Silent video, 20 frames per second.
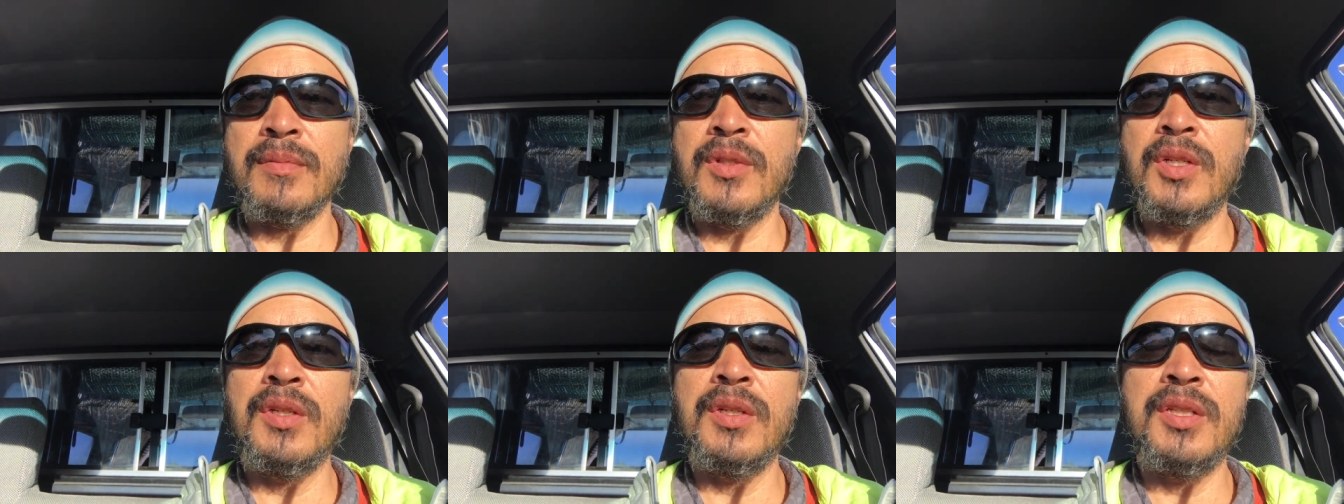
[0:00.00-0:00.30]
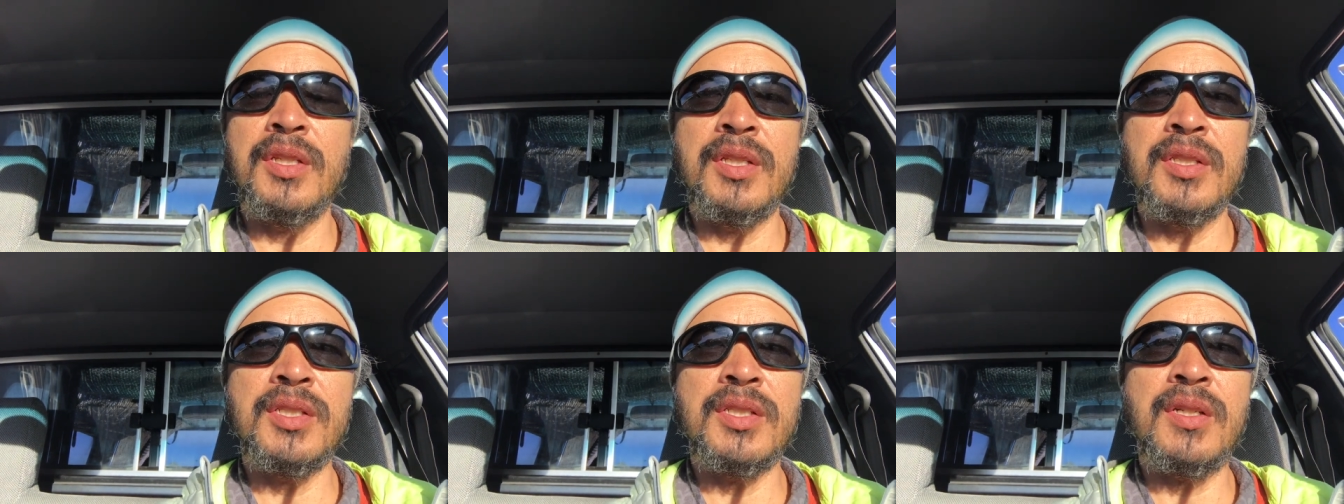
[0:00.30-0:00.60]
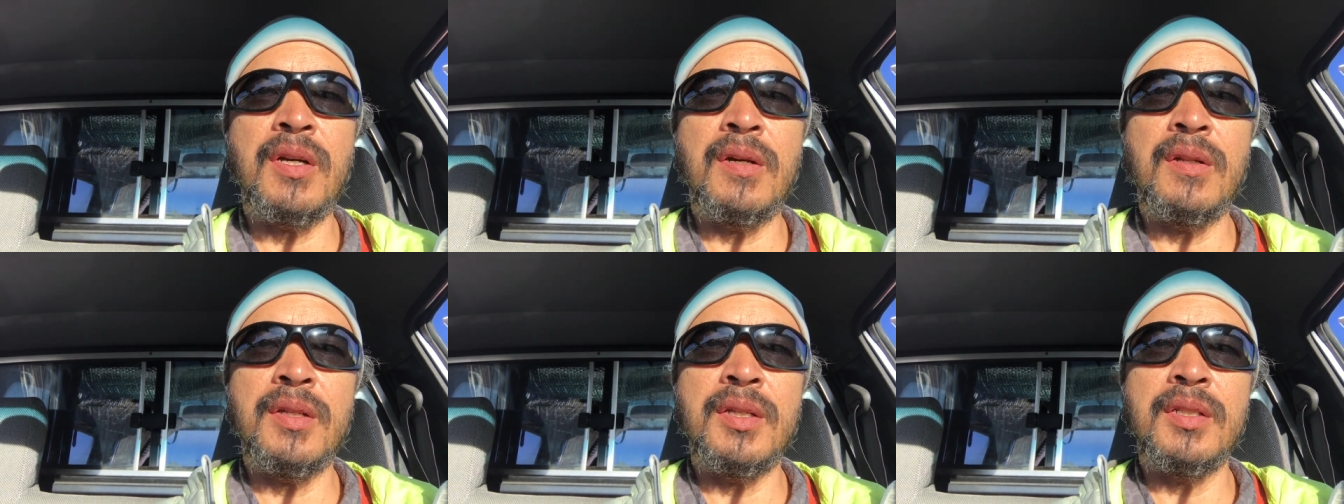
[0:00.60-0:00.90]
You can
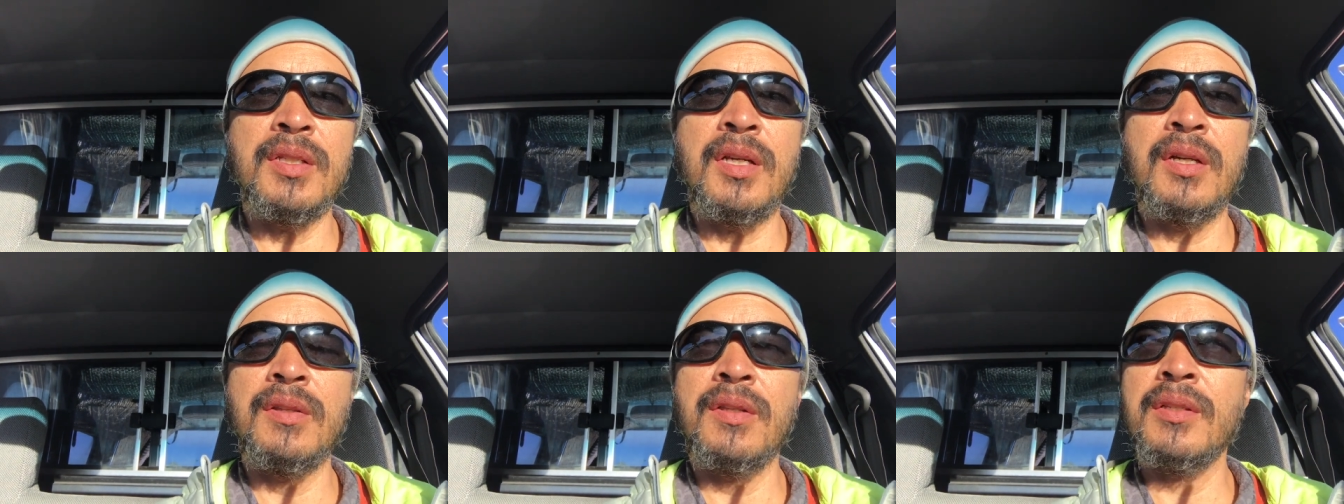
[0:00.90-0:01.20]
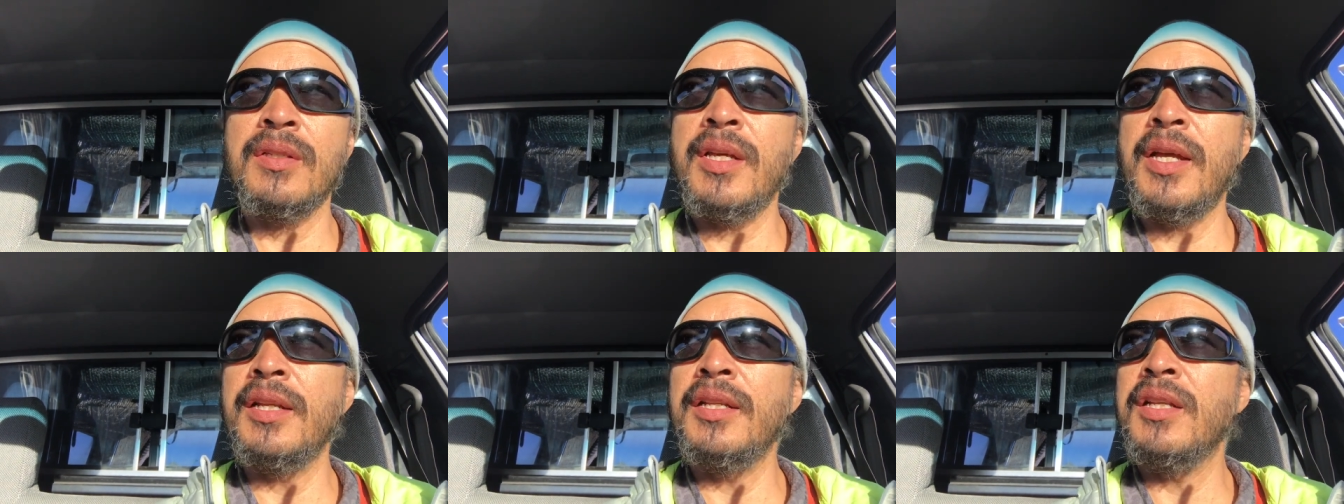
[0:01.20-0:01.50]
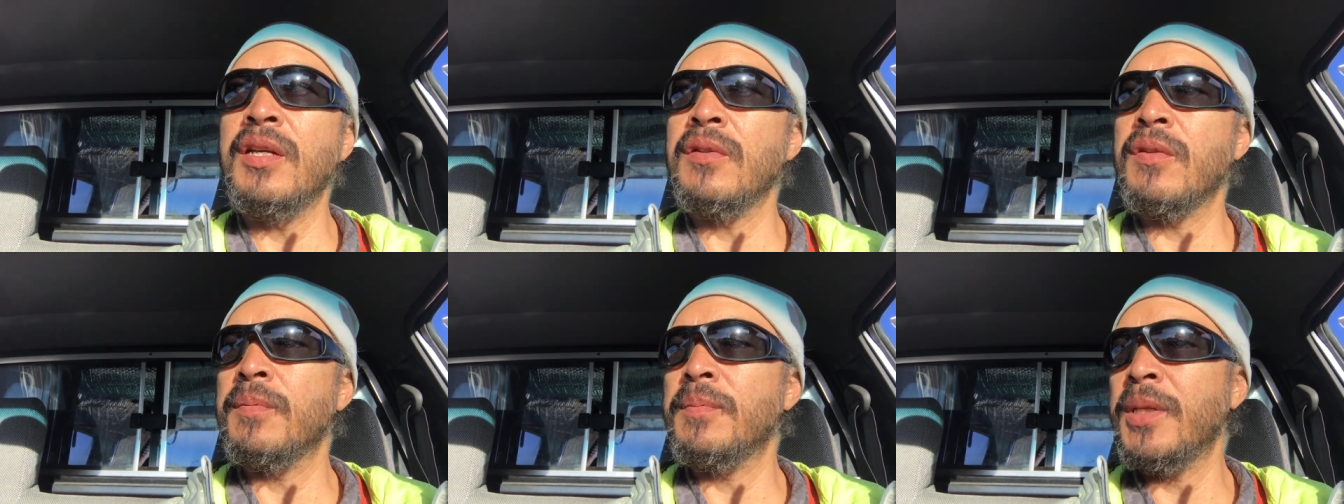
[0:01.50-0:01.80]
install it in
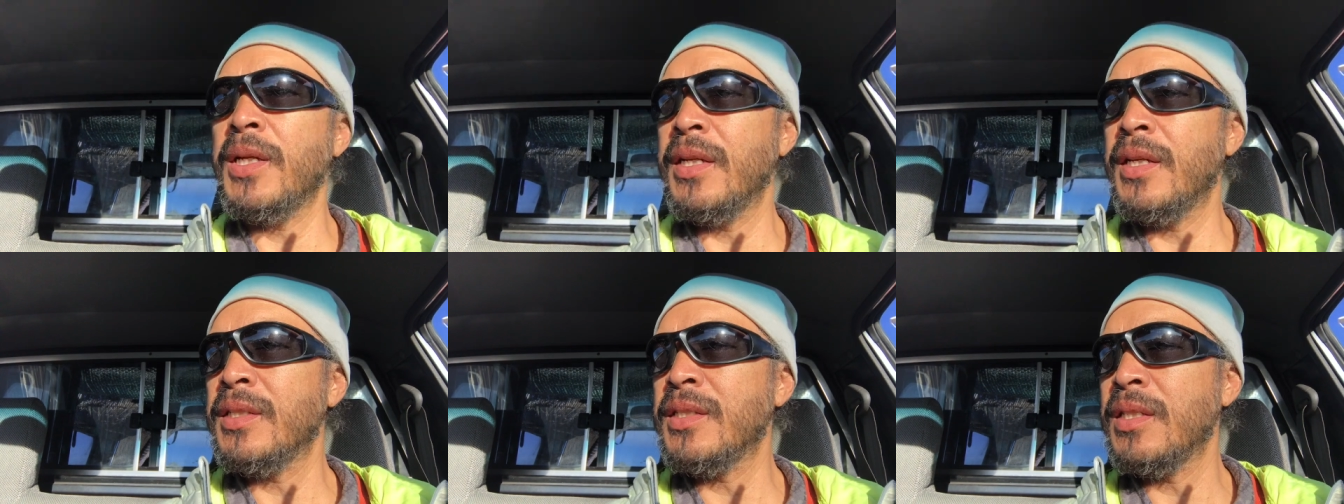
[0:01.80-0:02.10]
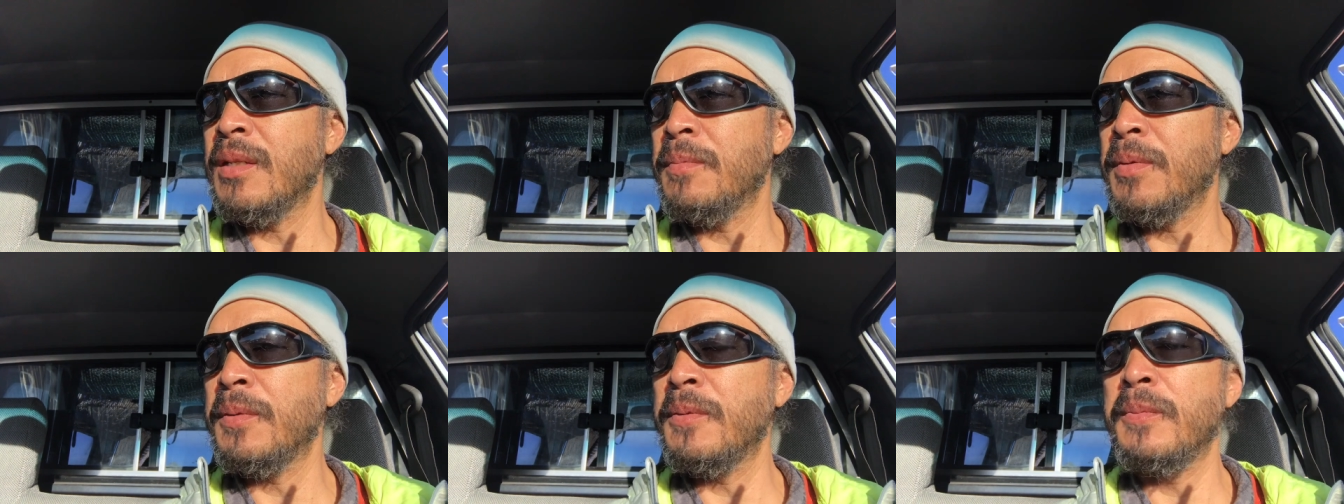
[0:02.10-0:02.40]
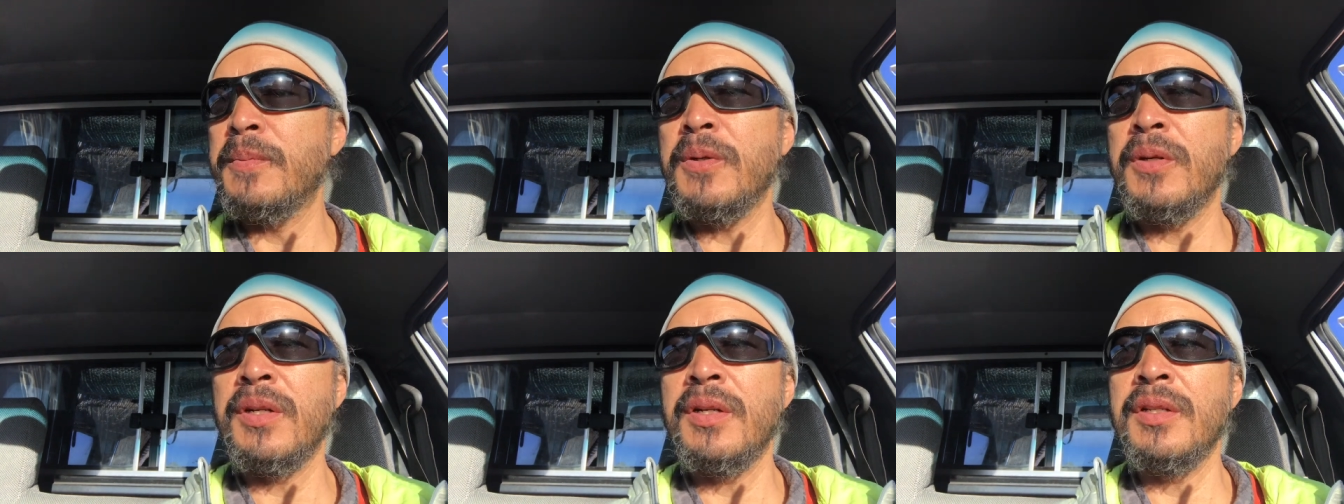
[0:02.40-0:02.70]
any other place. Some
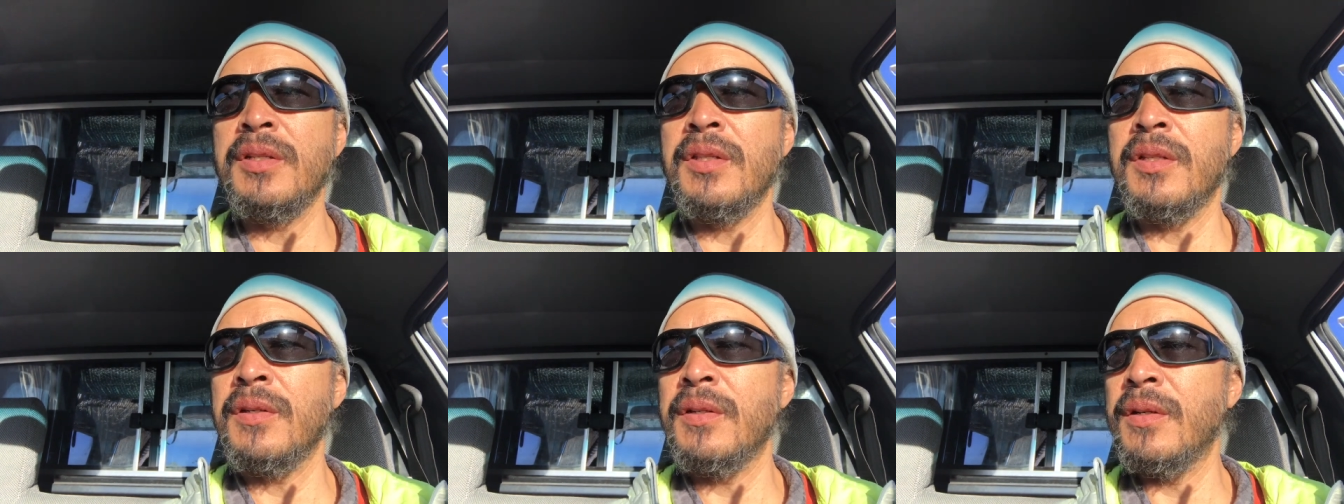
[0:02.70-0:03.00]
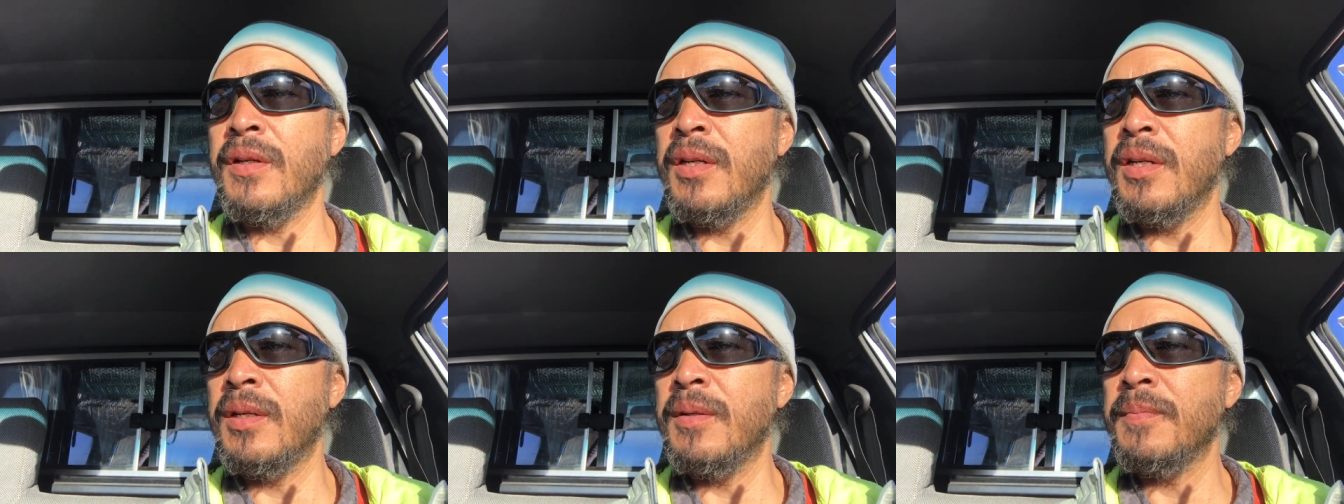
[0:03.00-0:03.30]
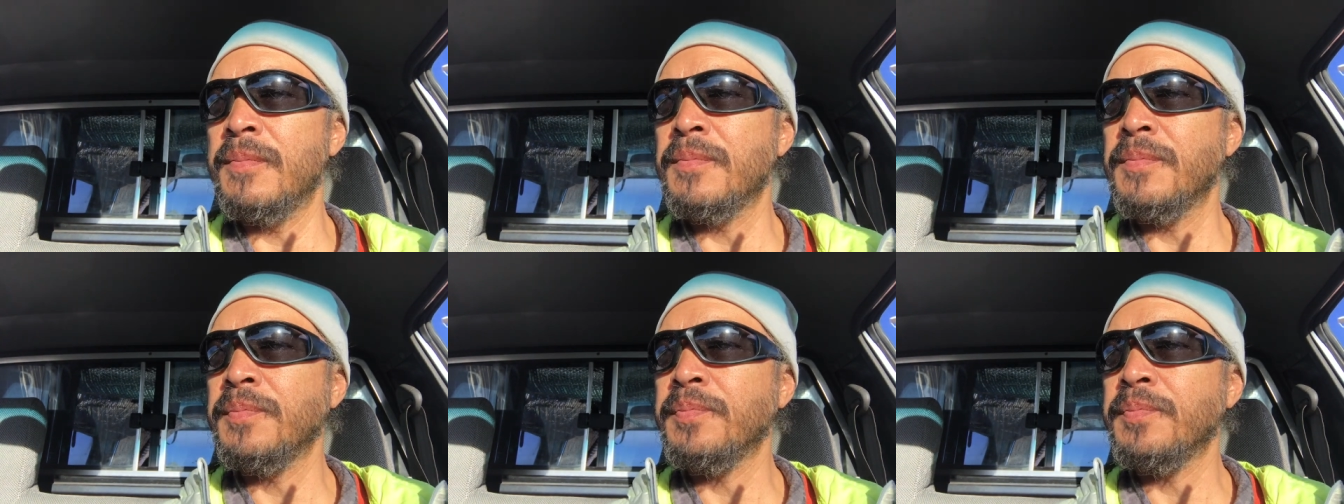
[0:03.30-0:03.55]
people put it in their